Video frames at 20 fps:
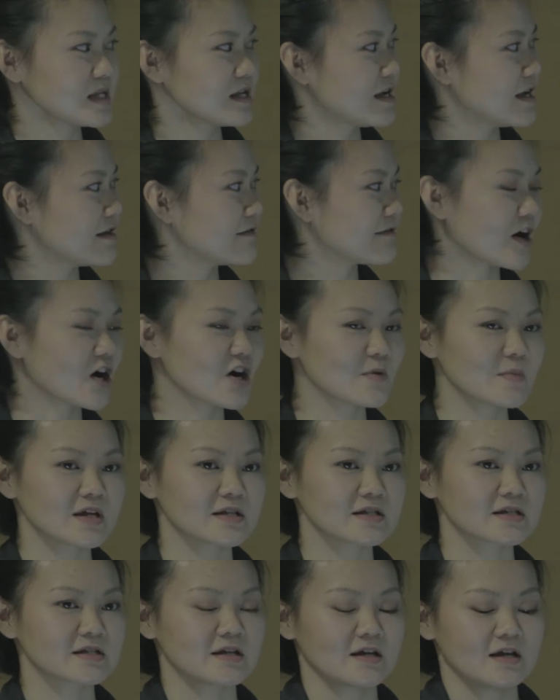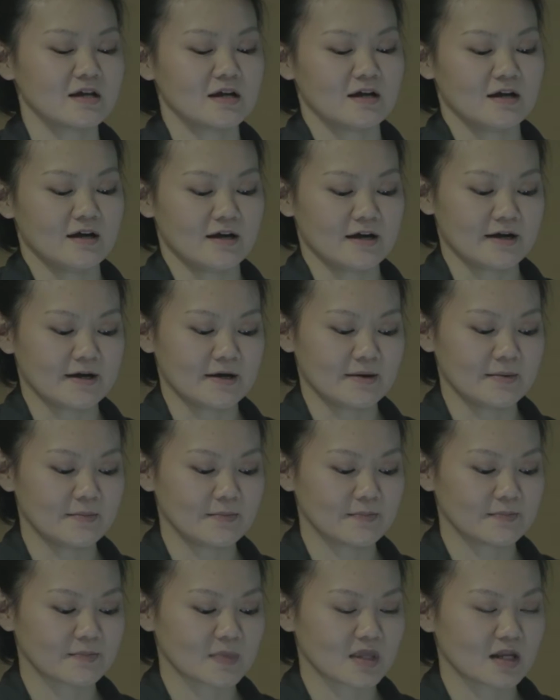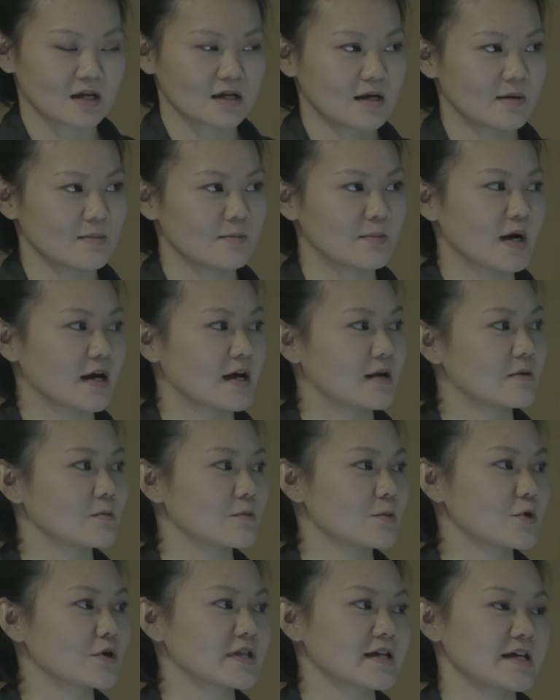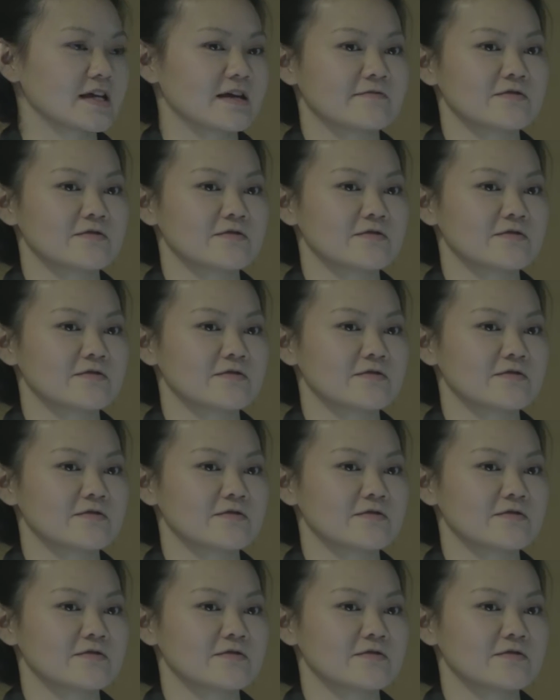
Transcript: environment. But really,